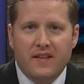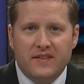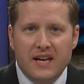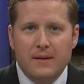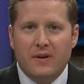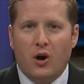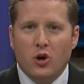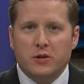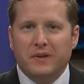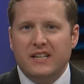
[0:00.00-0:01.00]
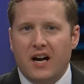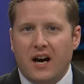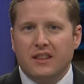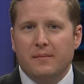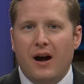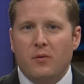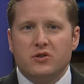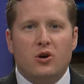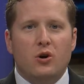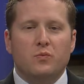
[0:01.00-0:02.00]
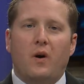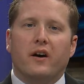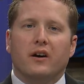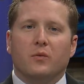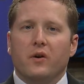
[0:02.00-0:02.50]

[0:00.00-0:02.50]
The team that ultimately knocked them out was Coldwater.